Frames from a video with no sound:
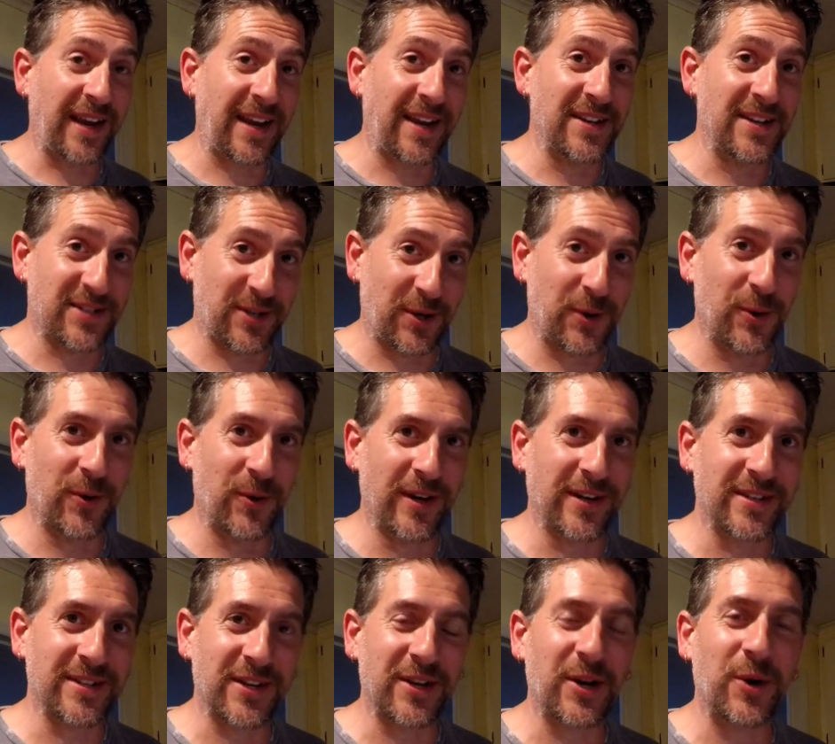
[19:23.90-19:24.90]
is going
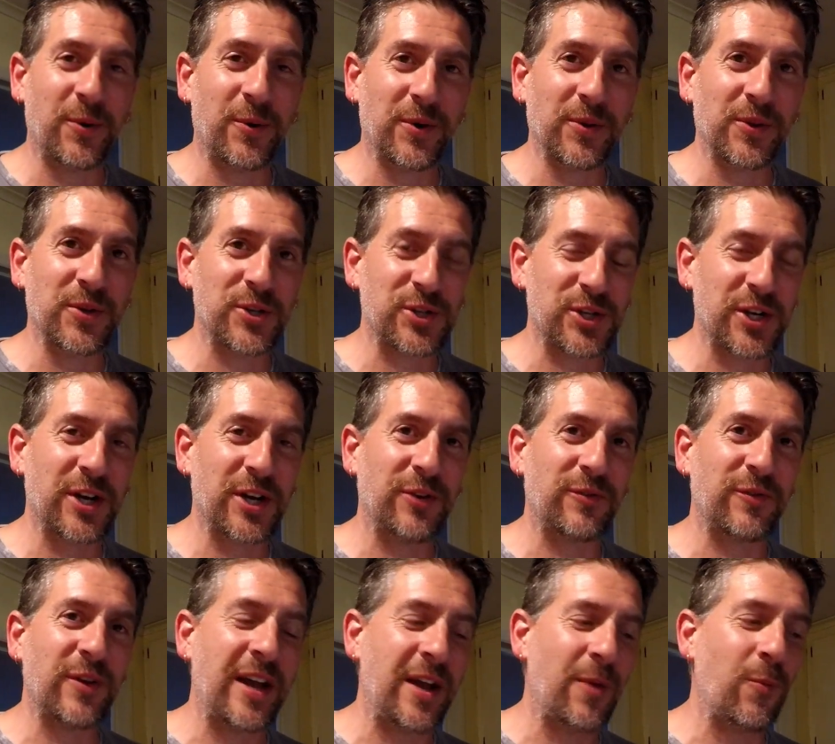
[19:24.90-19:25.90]
to go on the shelf
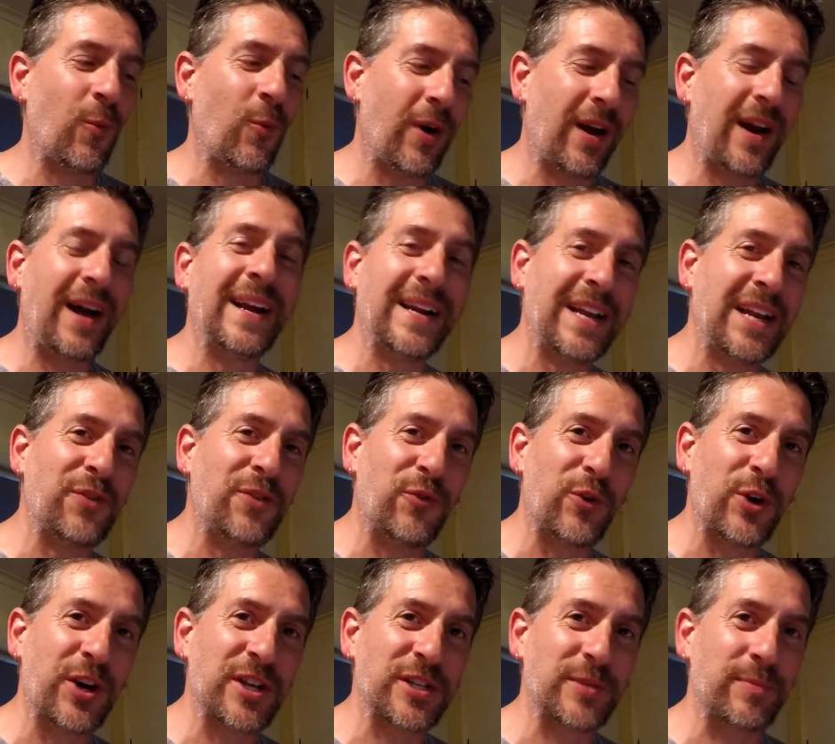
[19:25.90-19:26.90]
and what I need for
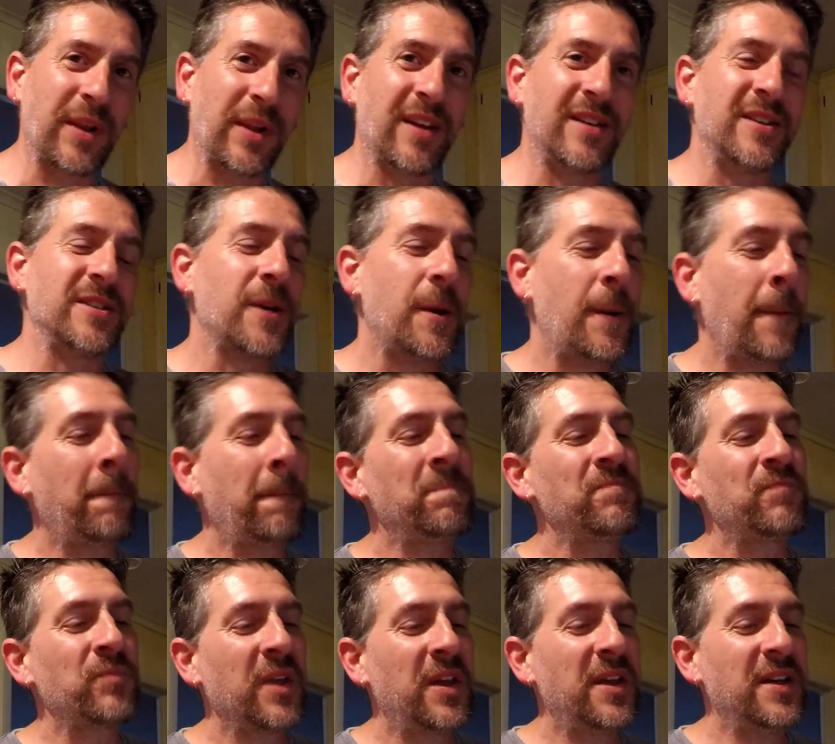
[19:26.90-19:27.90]
displays.
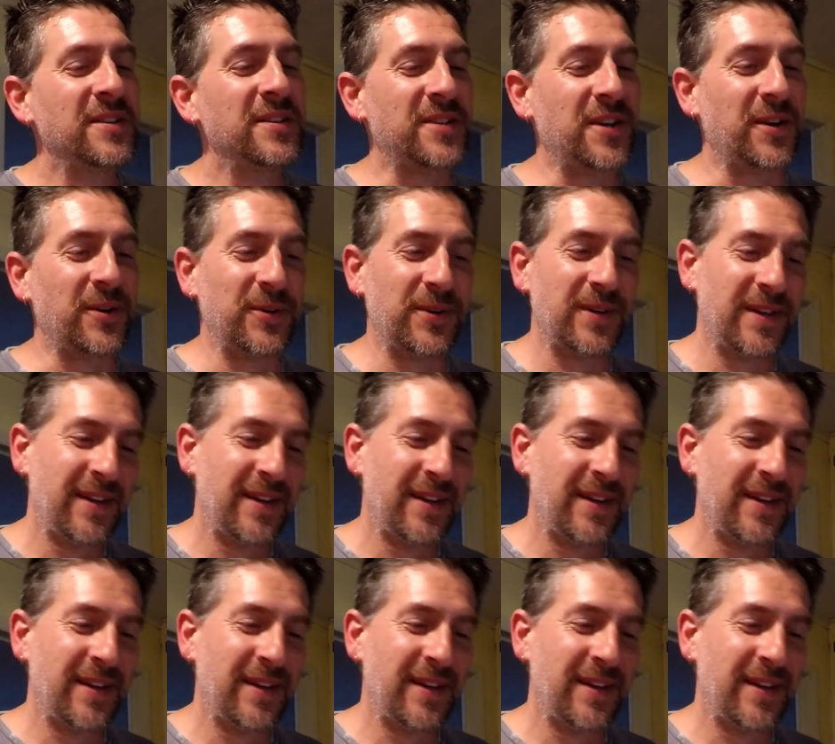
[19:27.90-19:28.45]
So